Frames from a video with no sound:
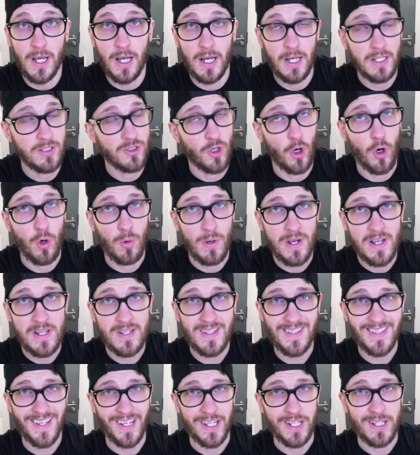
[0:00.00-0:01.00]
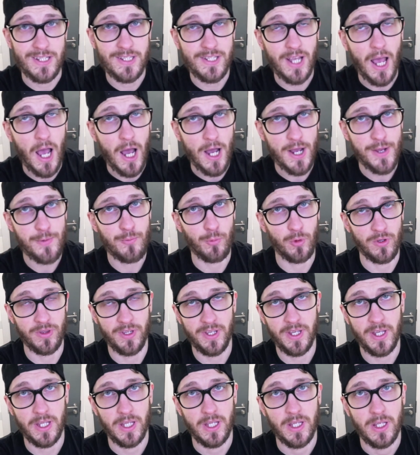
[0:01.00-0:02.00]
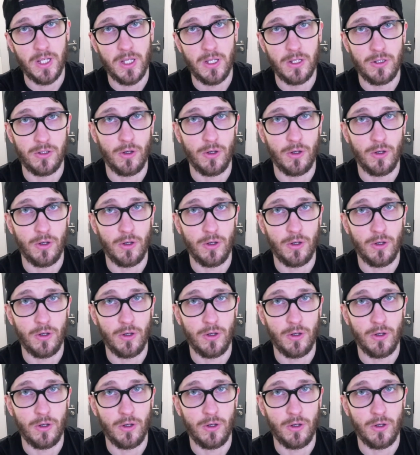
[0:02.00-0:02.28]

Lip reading: As always, take your time with it.